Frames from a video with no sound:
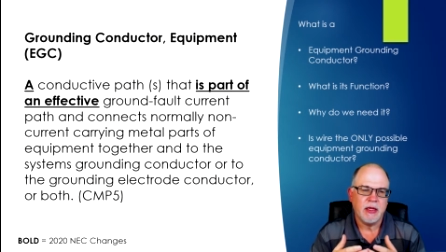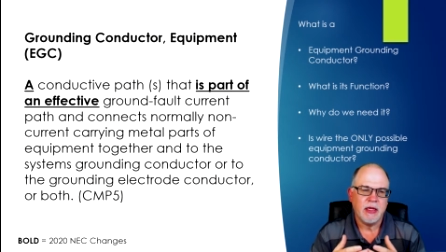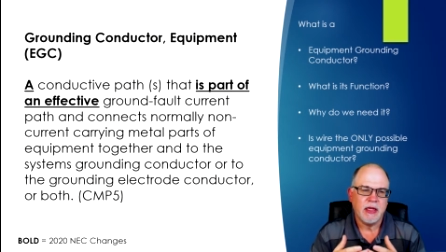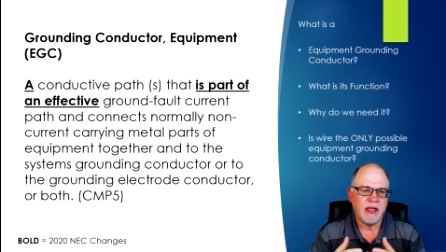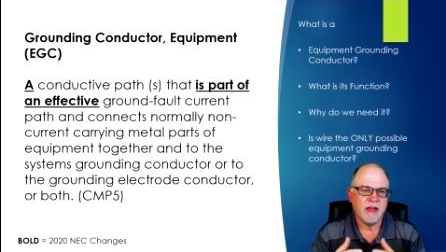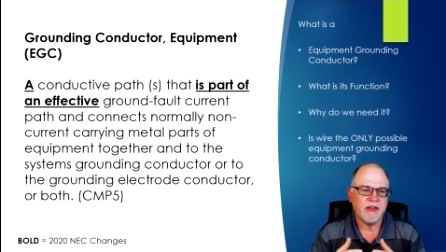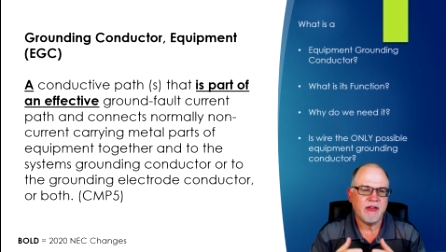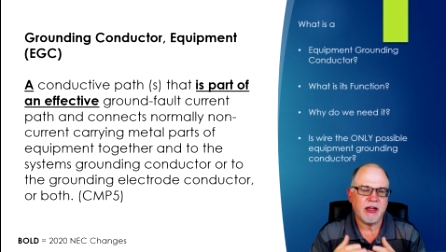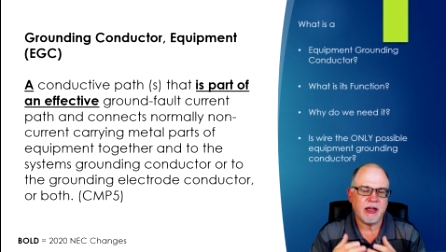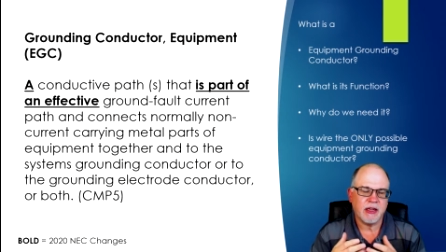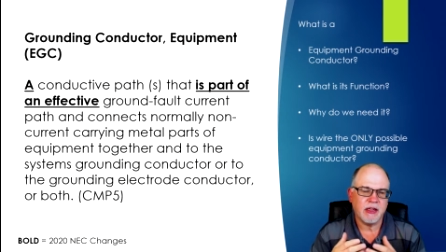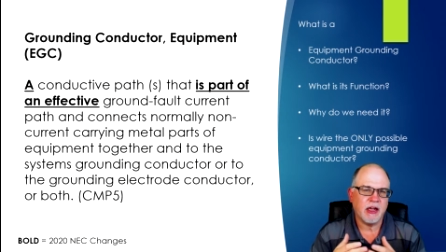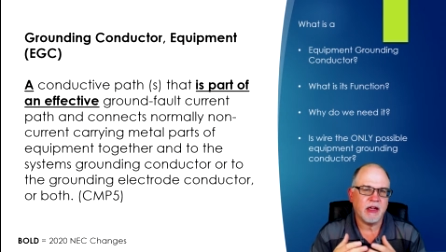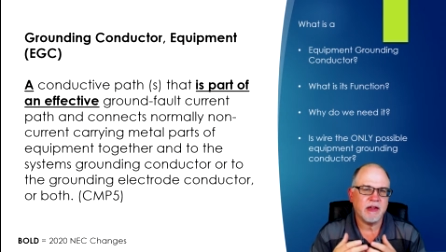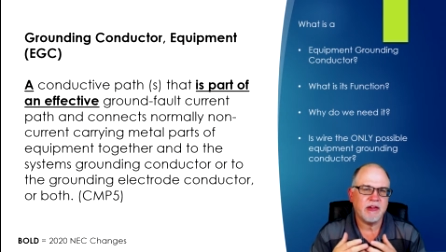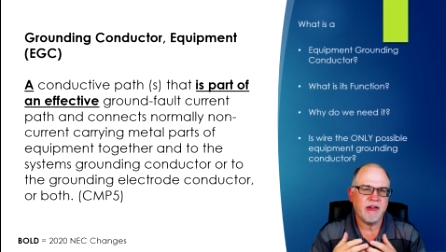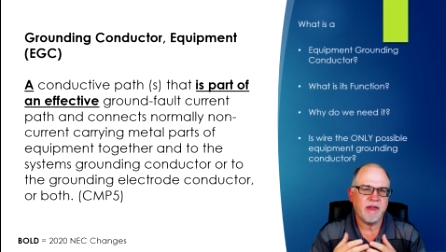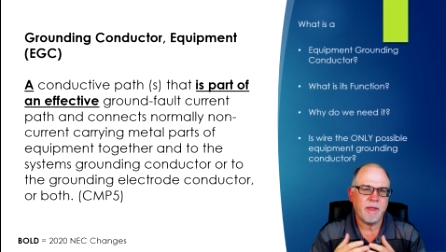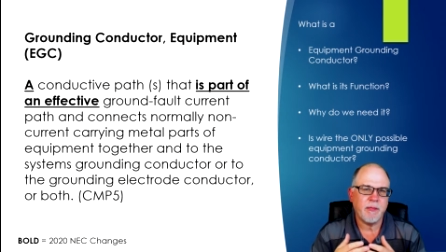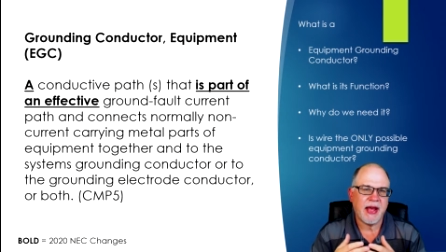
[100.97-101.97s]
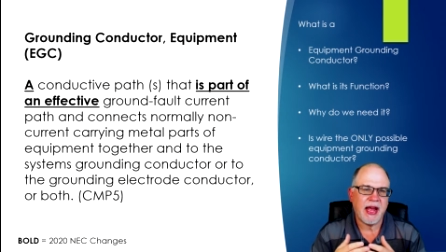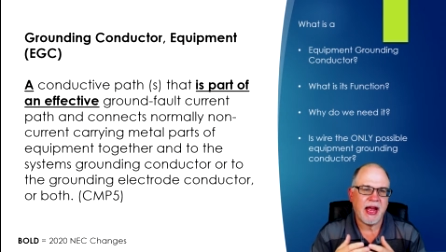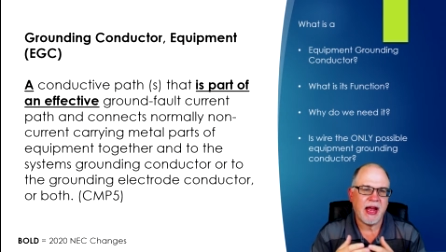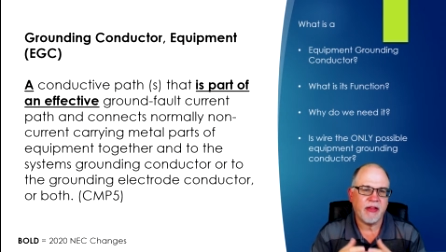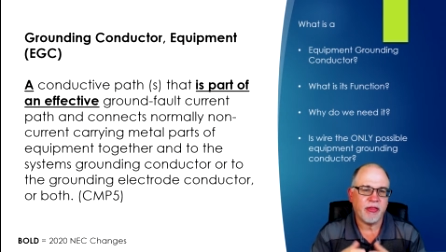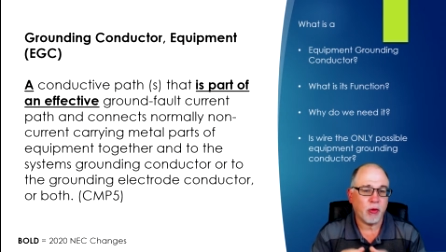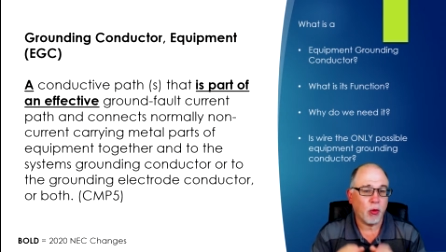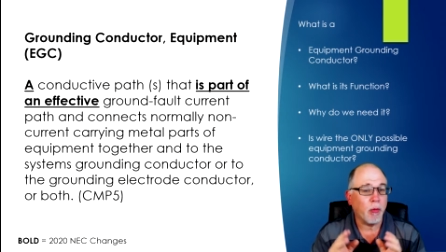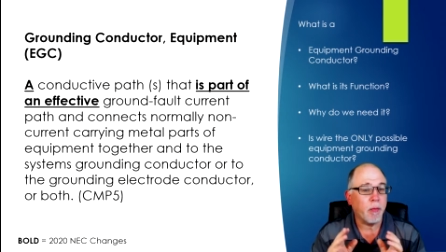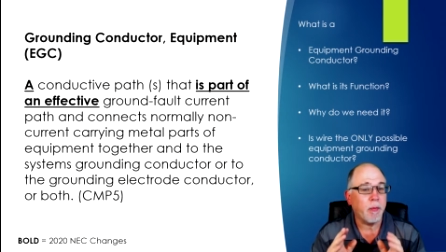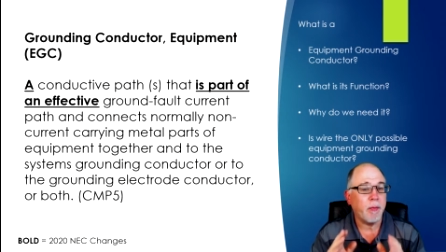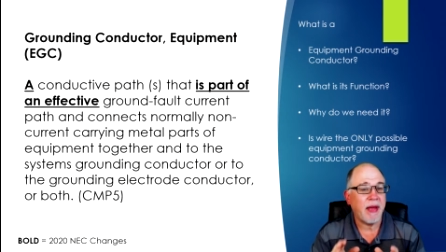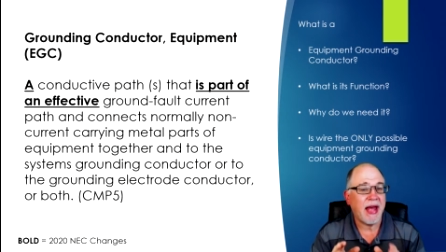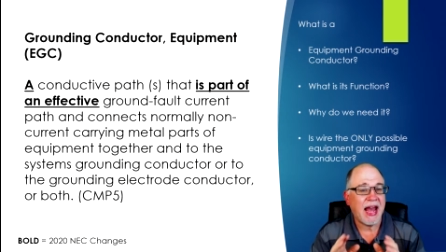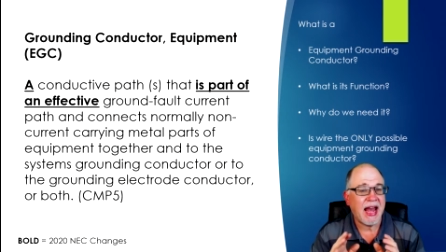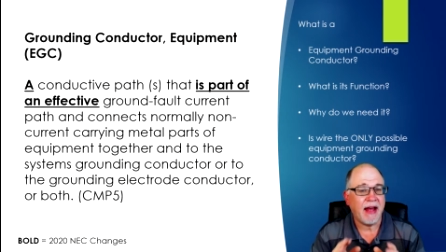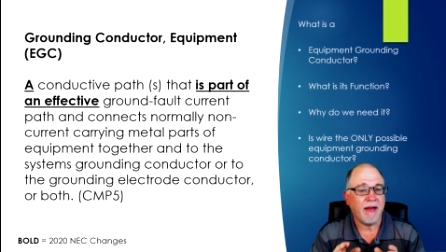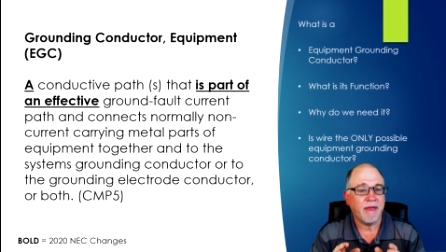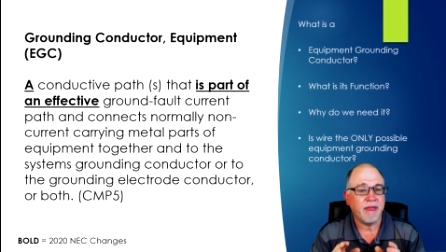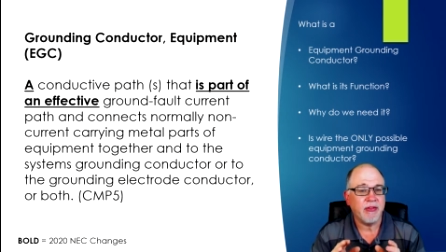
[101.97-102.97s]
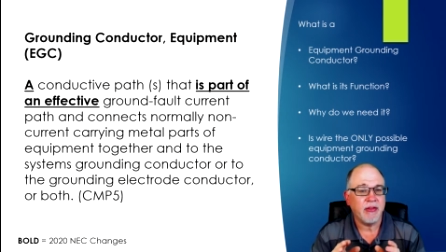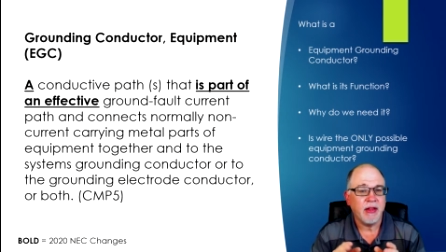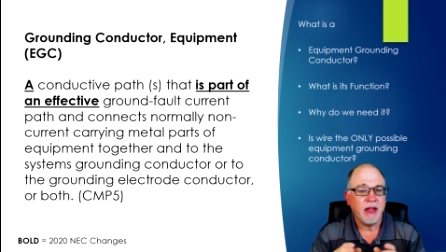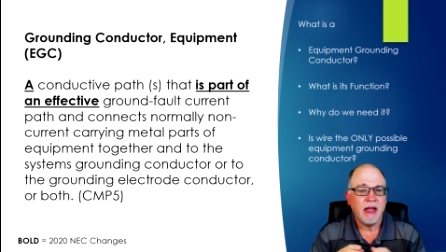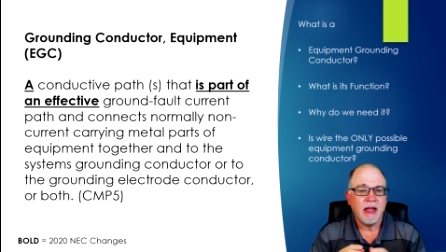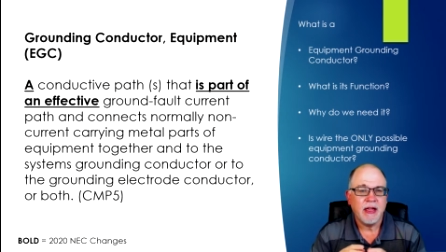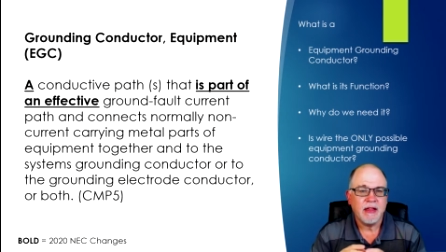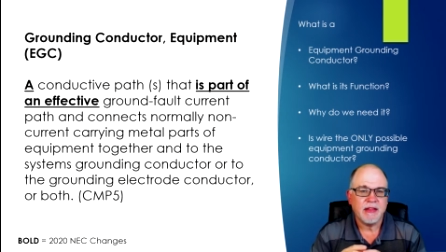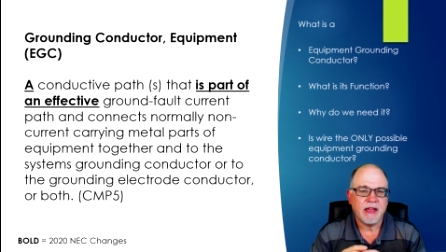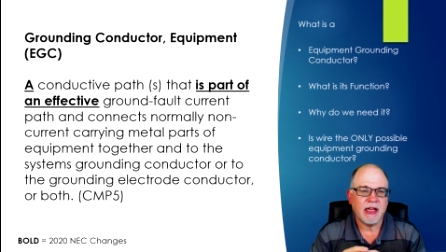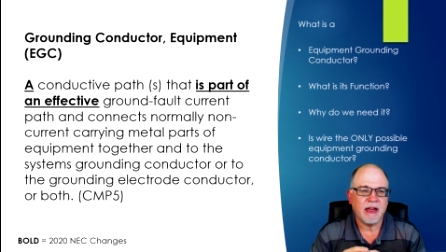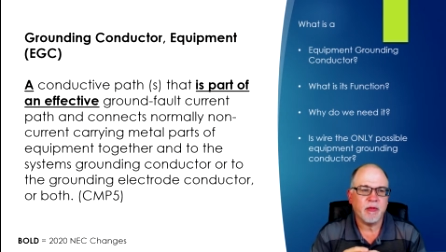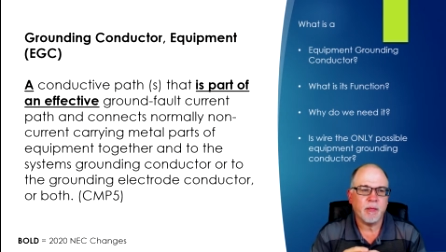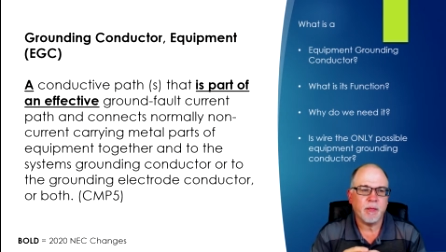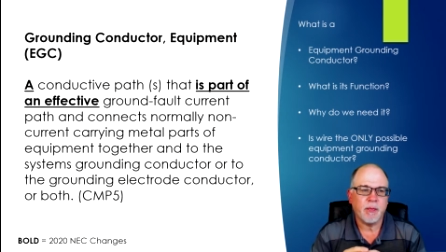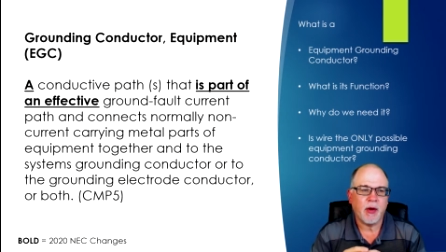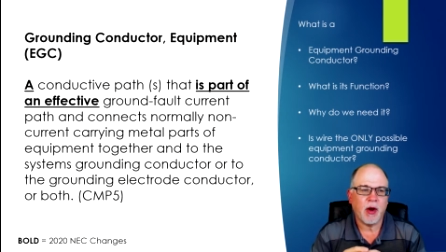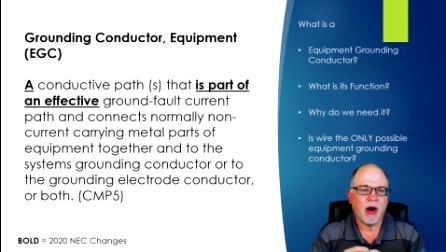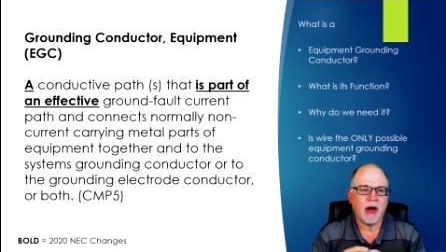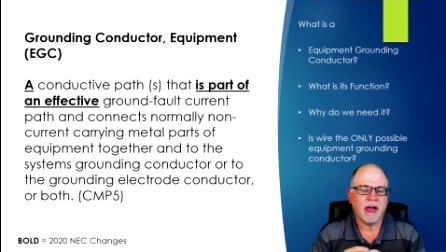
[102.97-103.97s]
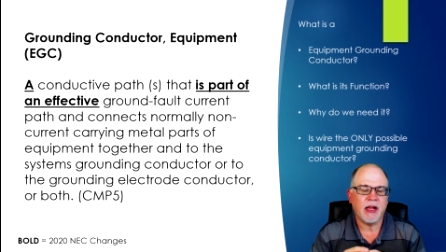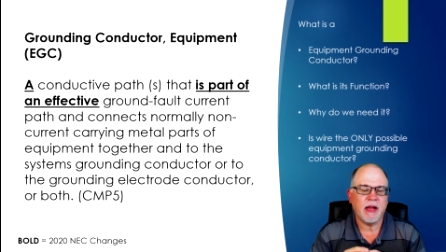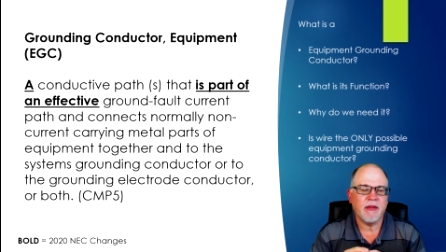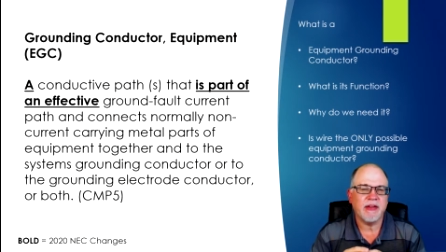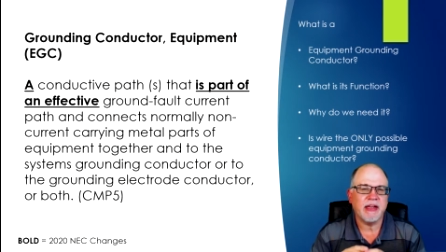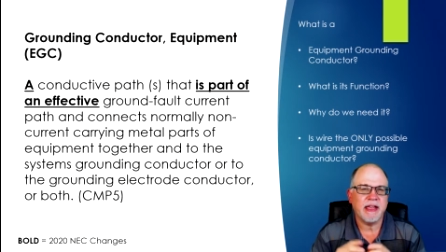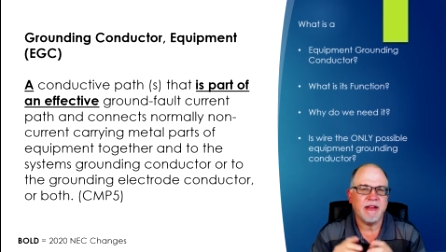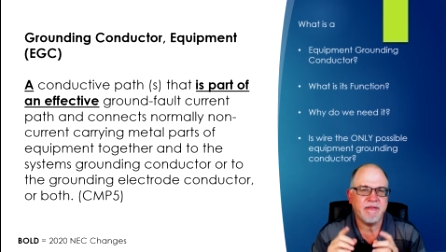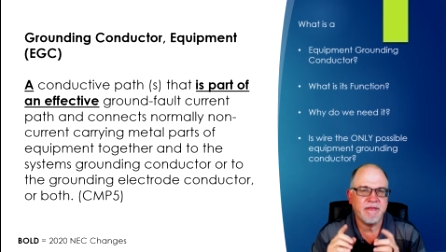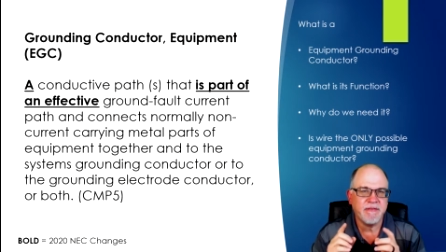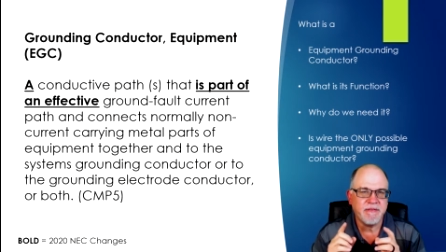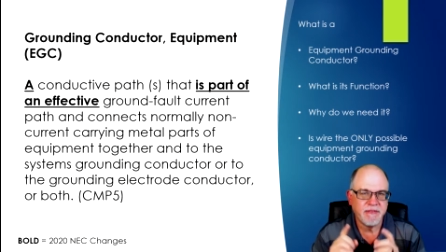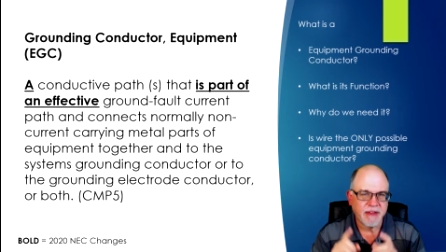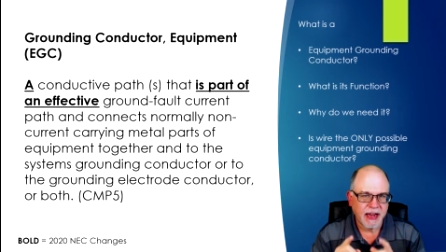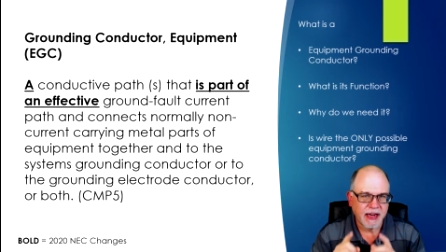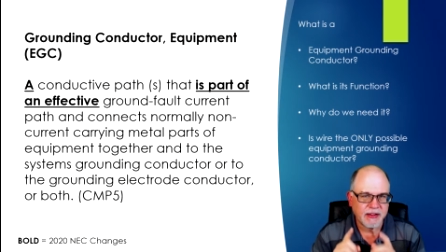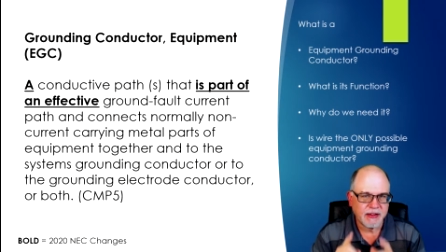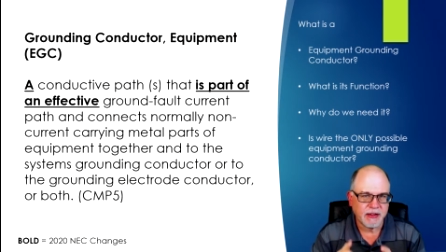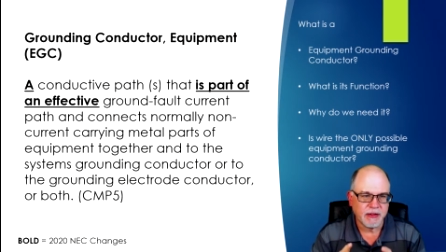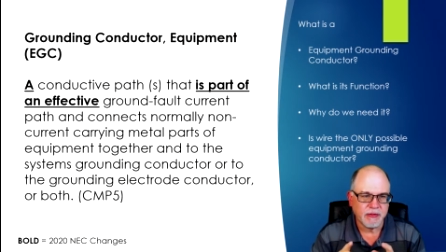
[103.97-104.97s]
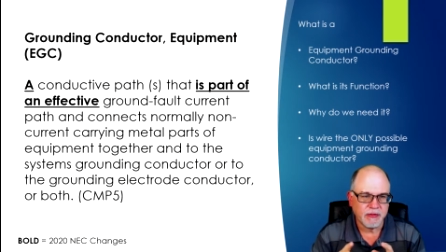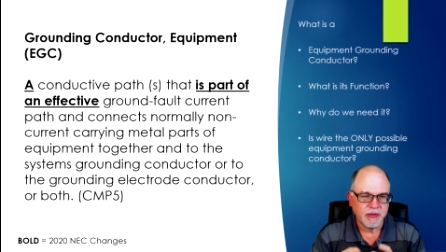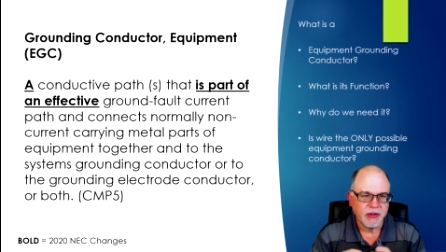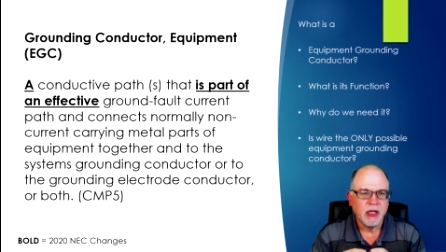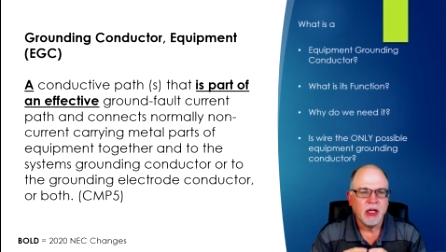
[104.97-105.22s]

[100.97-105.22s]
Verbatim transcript: It's a conductive path or path that is part of an effective